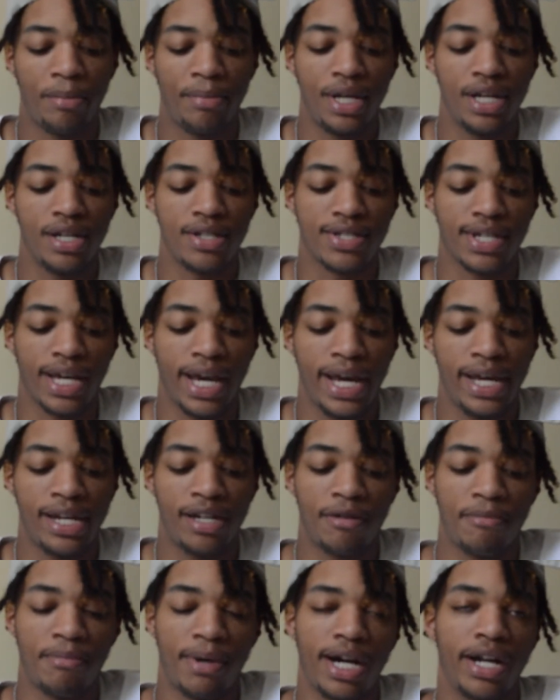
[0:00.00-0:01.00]
man's
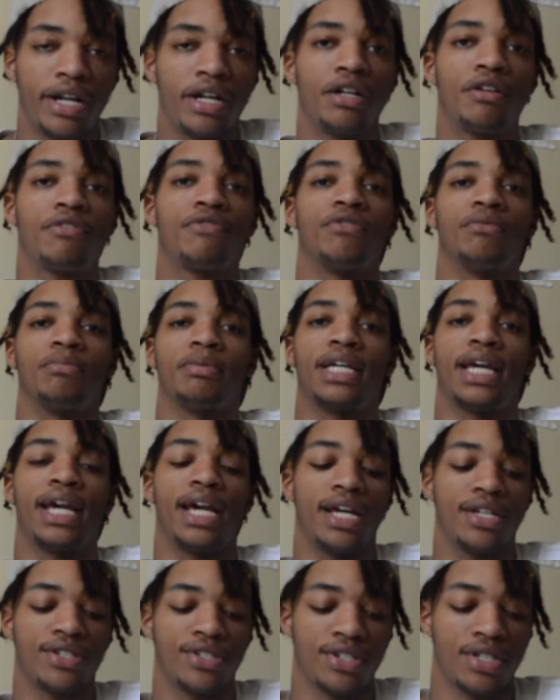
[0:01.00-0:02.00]
Aiden Meyer from
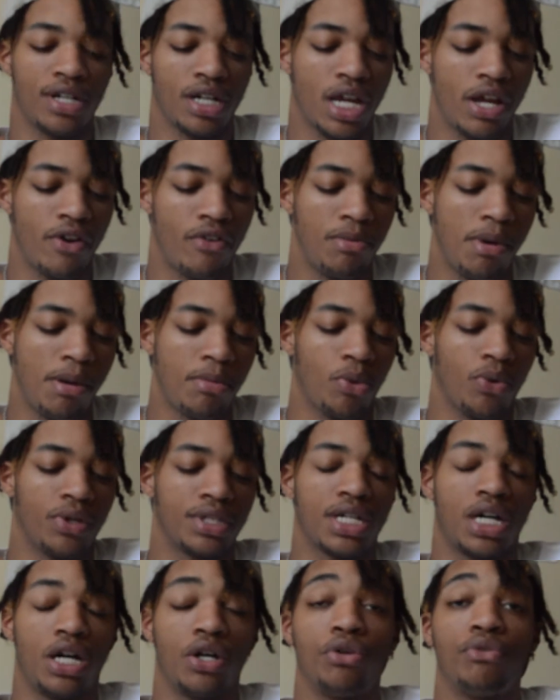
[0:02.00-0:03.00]
Kansas. I can't remember
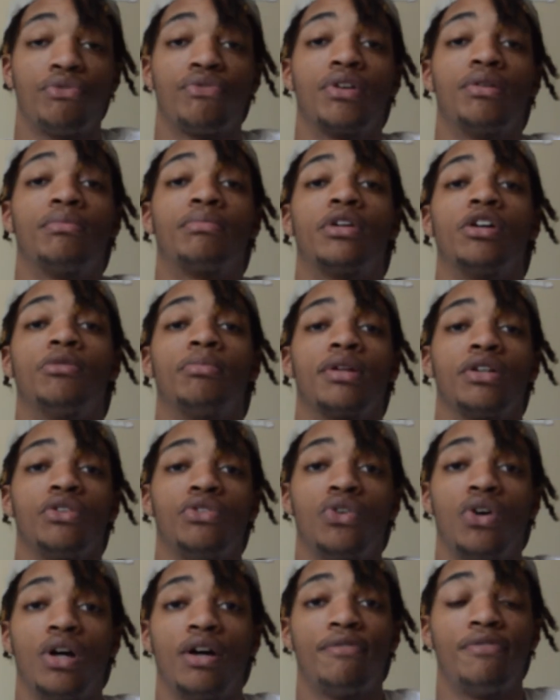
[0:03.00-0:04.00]
what town you from, bro, but
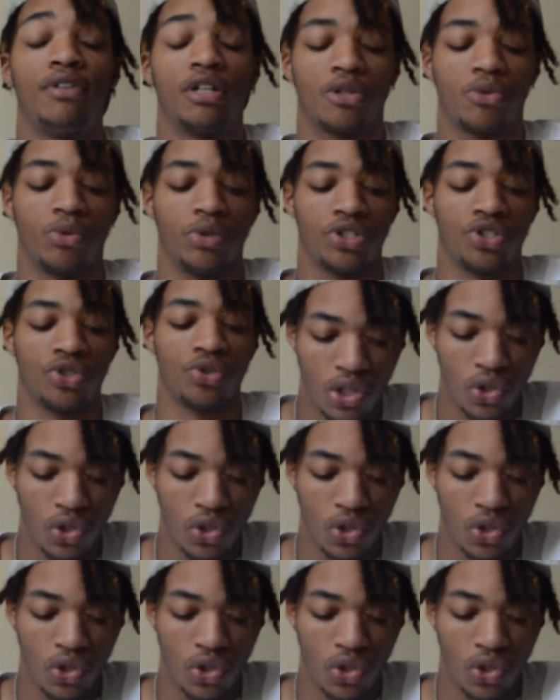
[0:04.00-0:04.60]
you know I fuck with you.